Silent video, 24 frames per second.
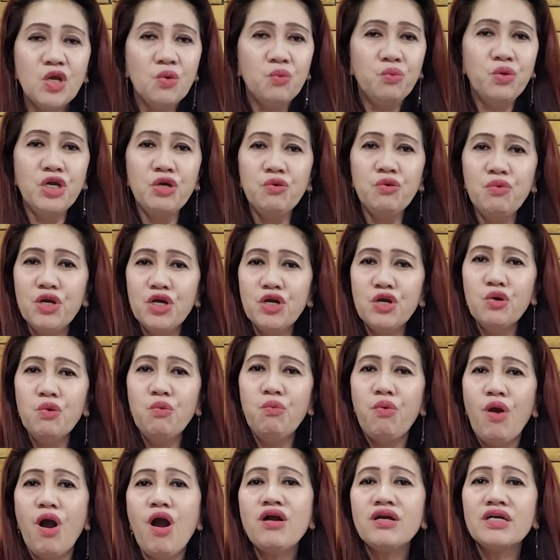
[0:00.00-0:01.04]
We will
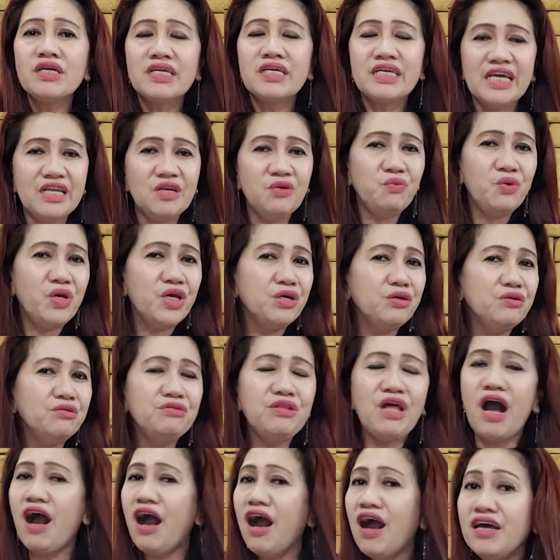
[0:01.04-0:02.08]
walk and will
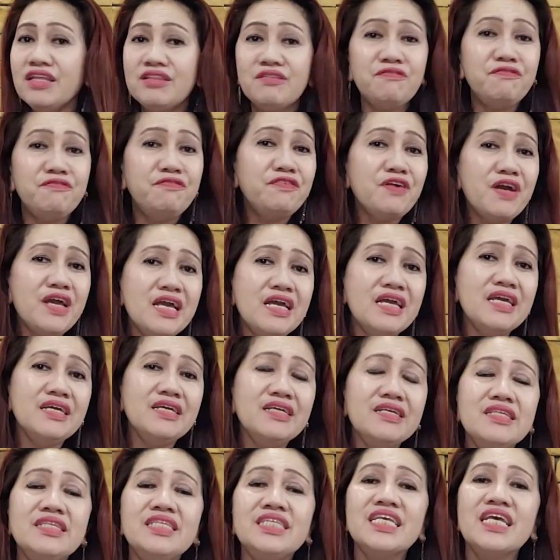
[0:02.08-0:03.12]
not
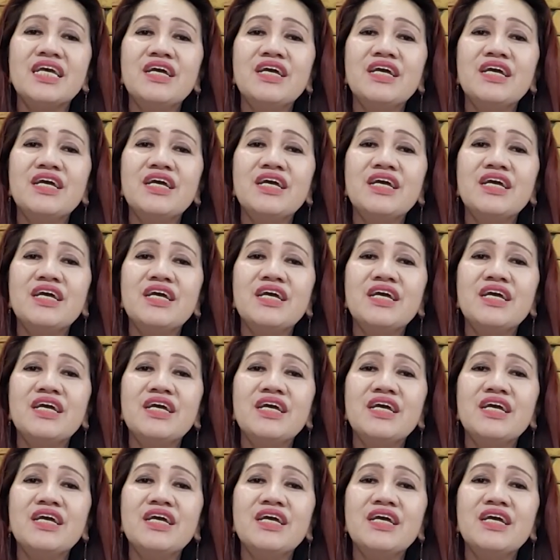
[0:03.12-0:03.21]
faint.